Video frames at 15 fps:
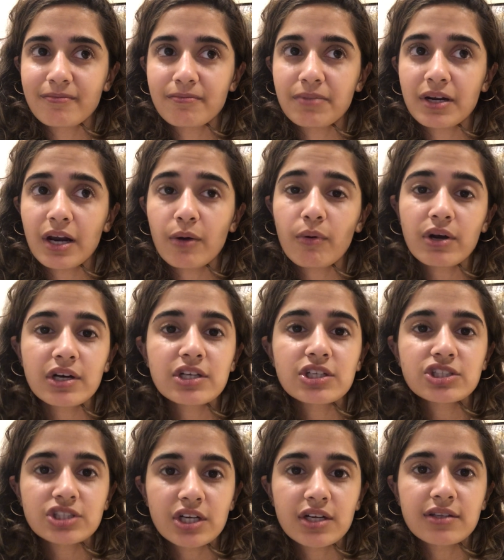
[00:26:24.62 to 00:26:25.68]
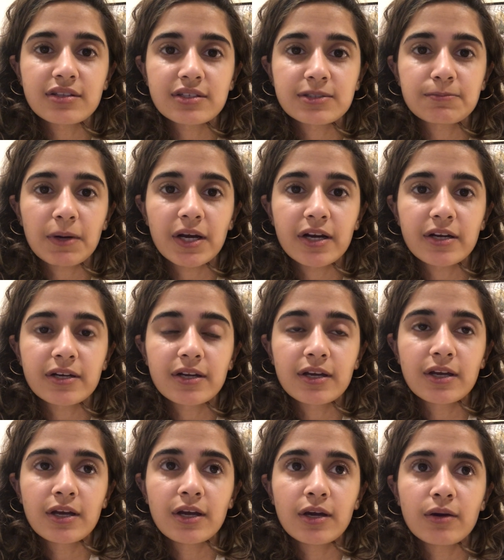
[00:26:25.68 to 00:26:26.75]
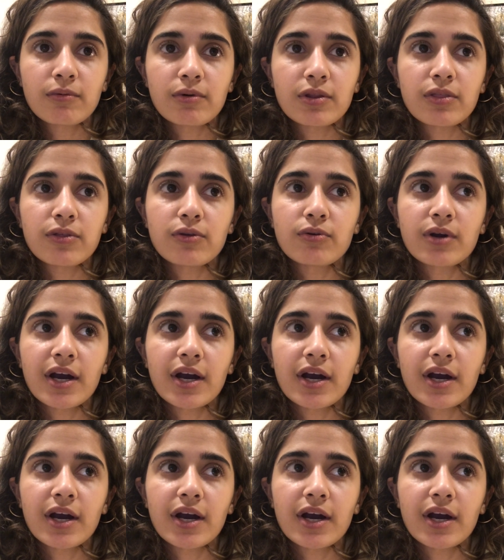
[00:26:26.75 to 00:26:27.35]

But I wanted to share this part with you